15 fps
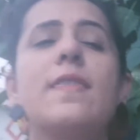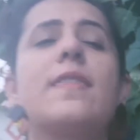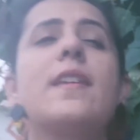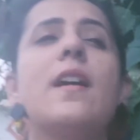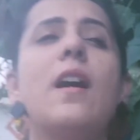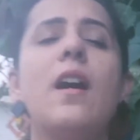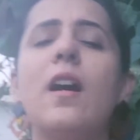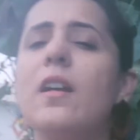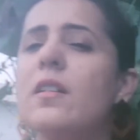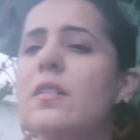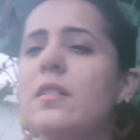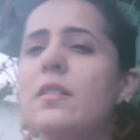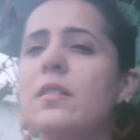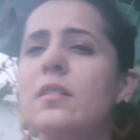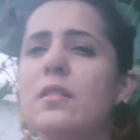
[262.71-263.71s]

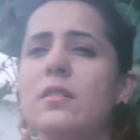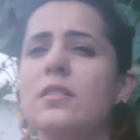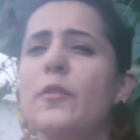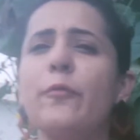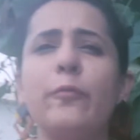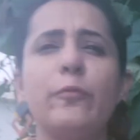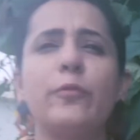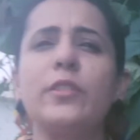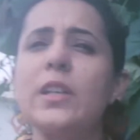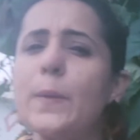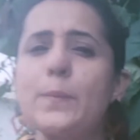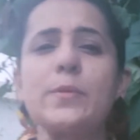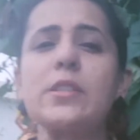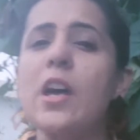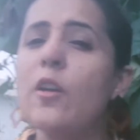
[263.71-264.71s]
The
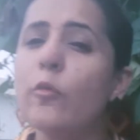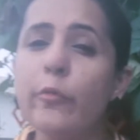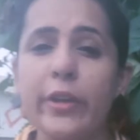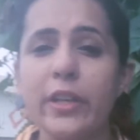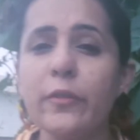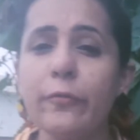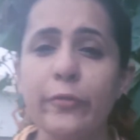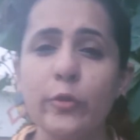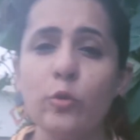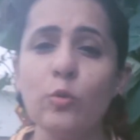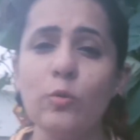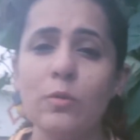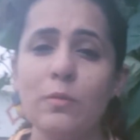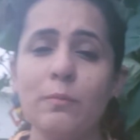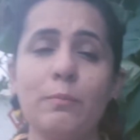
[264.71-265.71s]
tips are very
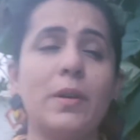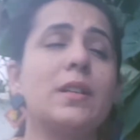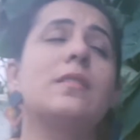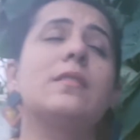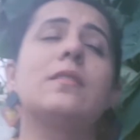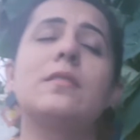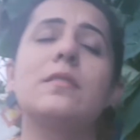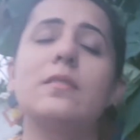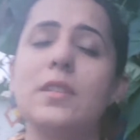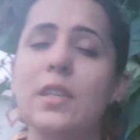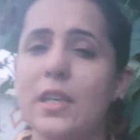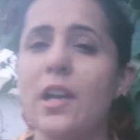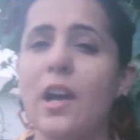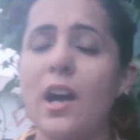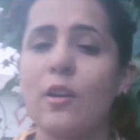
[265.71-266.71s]
few, but
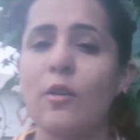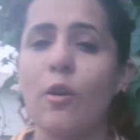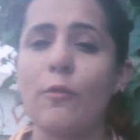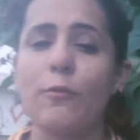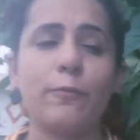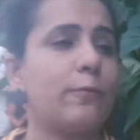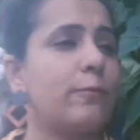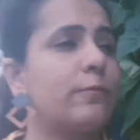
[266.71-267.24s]
they are of